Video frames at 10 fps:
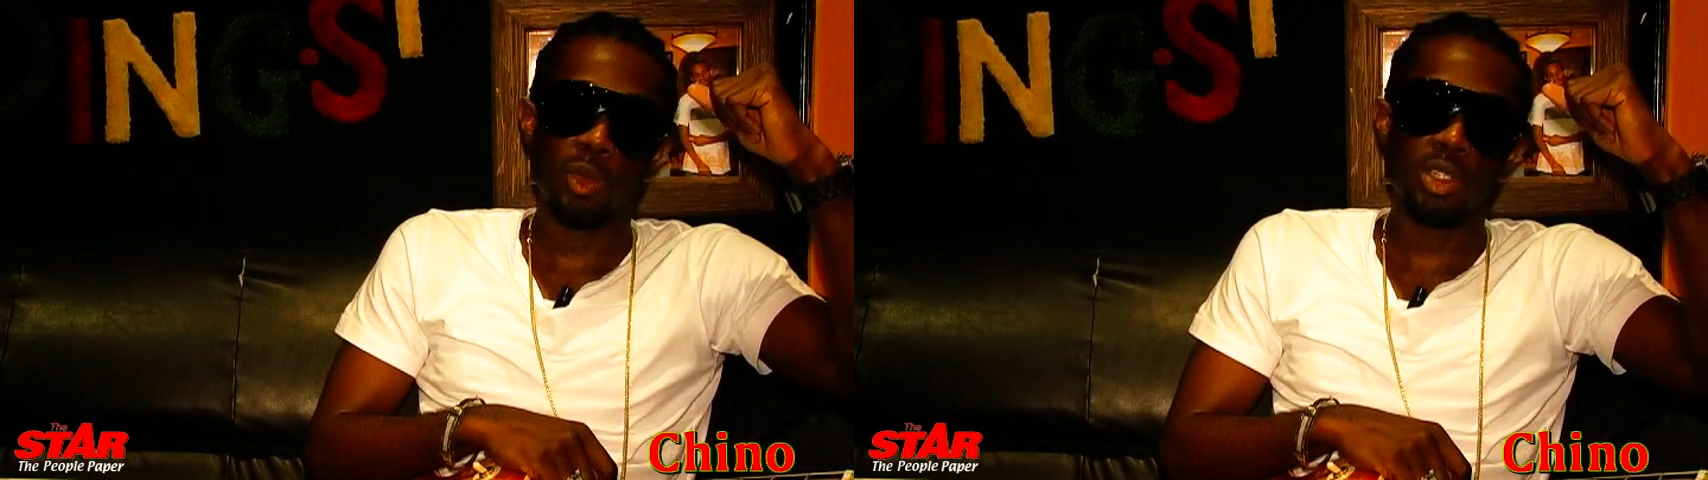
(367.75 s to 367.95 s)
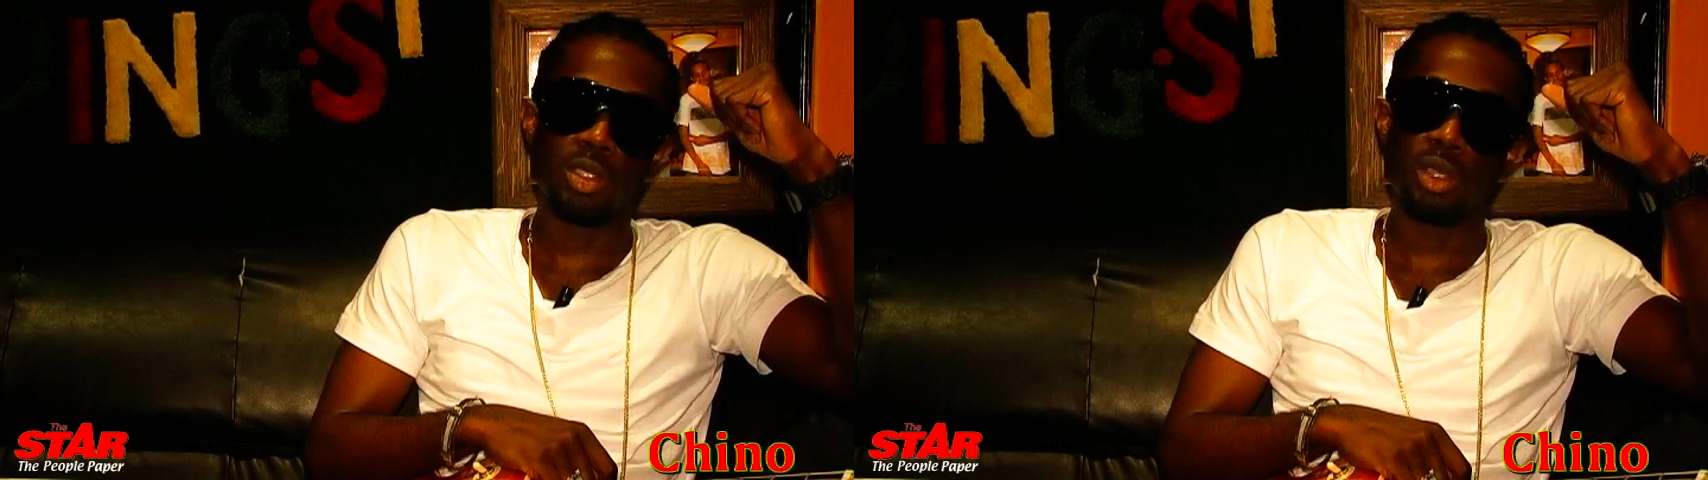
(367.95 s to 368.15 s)

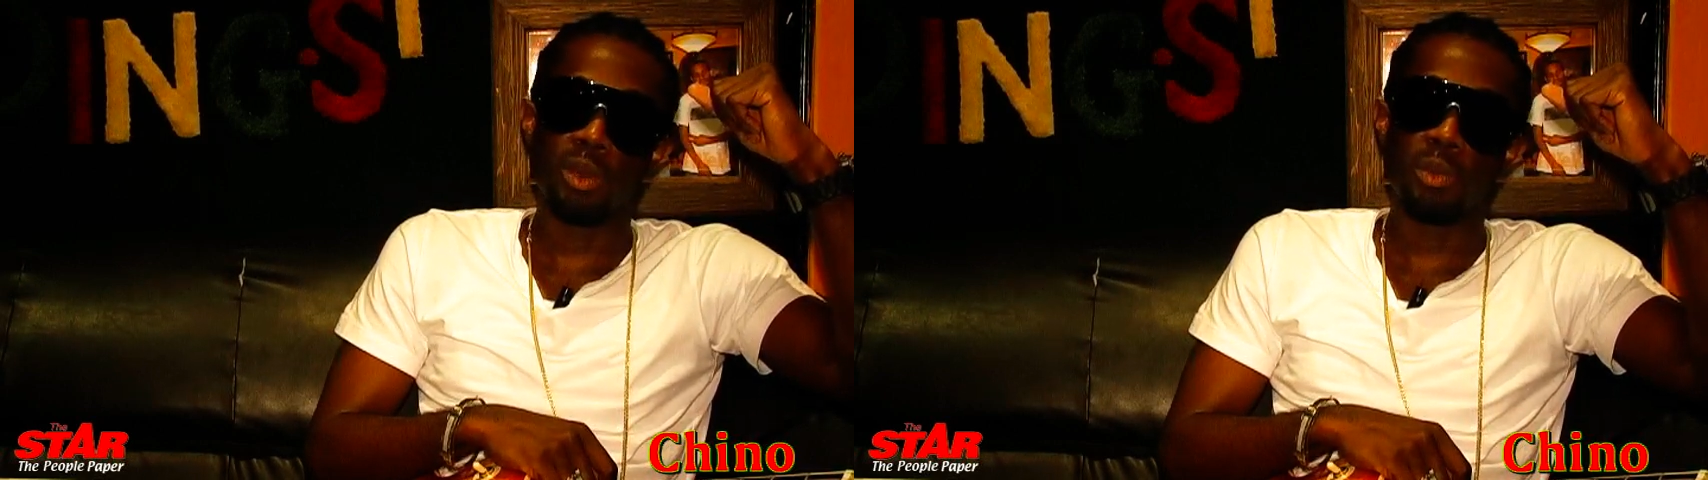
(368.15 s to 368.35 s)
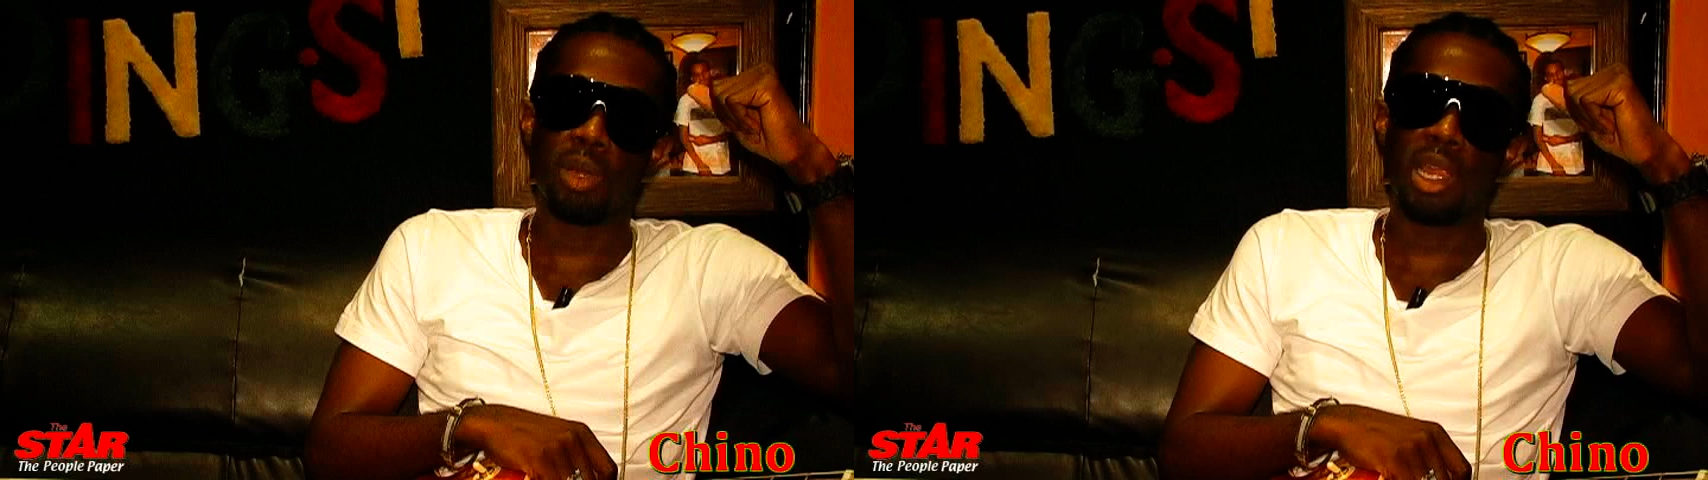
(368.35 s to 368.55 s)
it wasn't
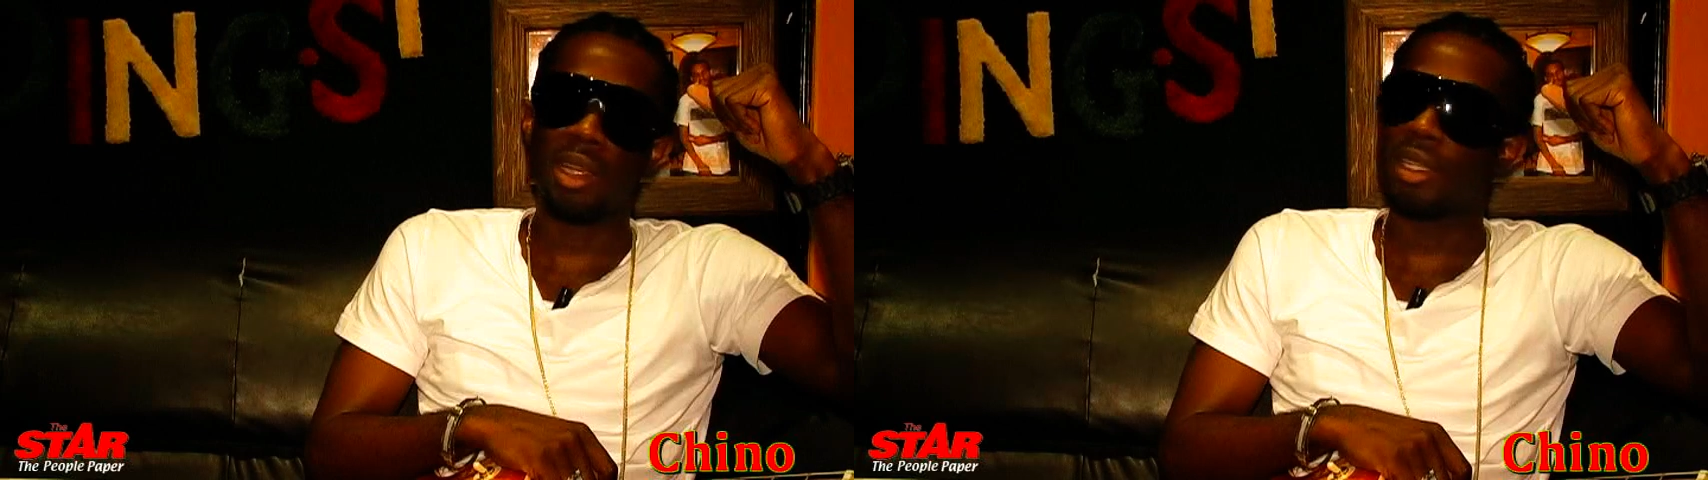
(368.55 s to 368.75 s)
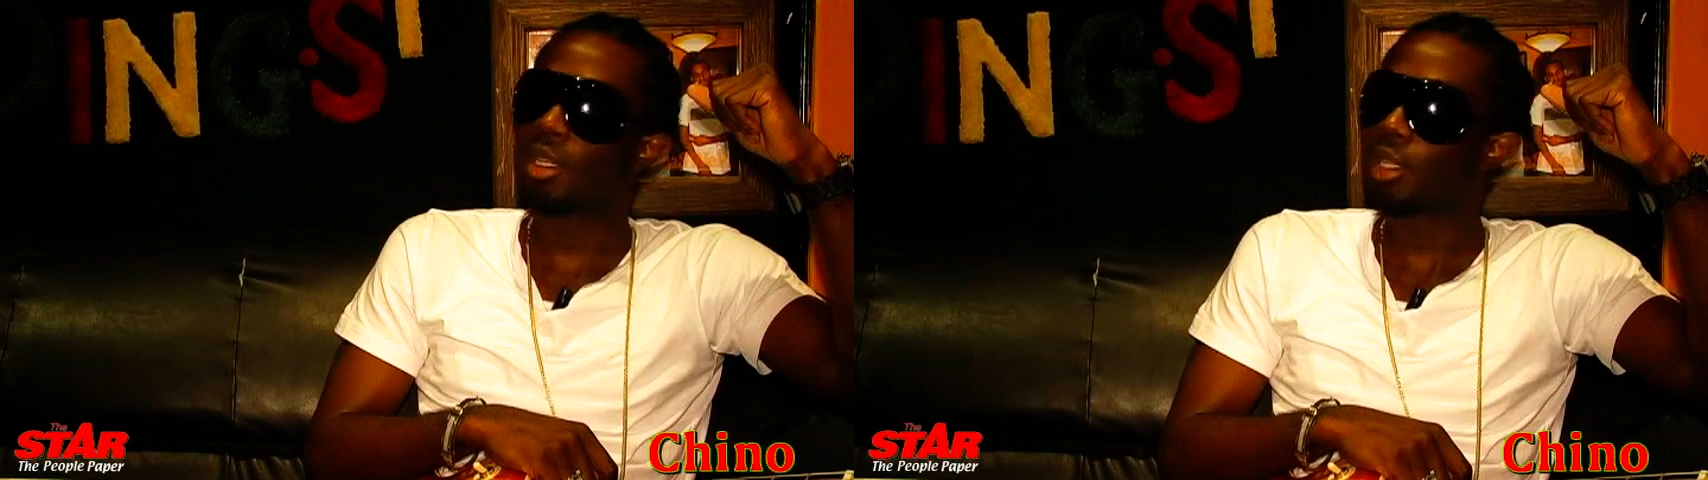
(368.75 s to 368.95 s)
nothing
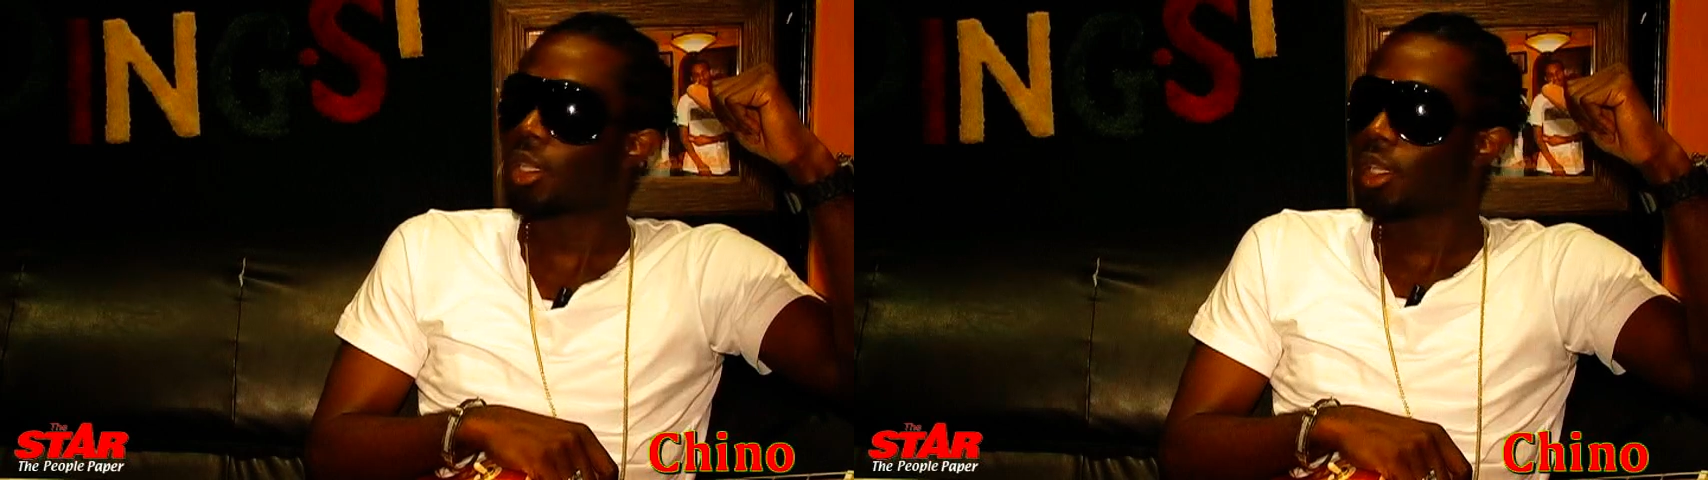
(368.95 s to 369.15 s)
planned,